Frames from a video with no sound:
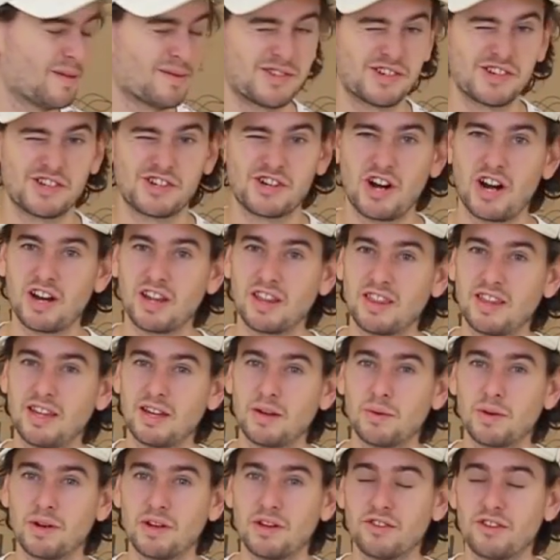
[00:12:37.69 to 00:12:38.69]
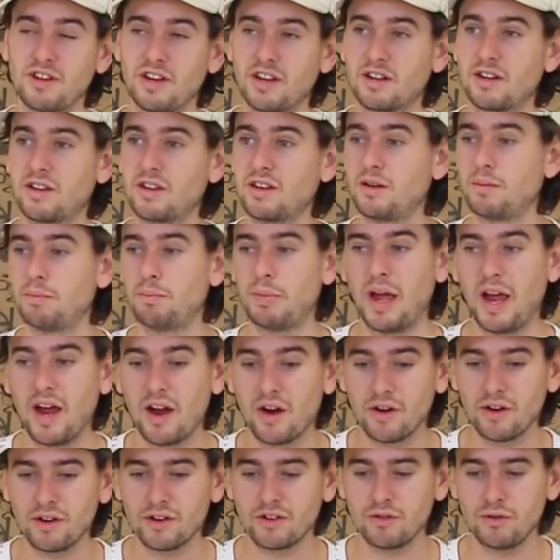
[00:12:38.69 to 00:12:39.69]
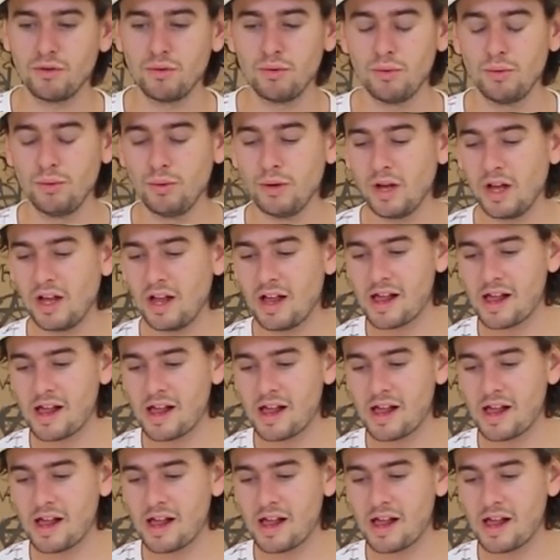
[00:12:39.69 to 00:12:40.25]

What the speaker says: I'm just trying to think what else I could compare it to.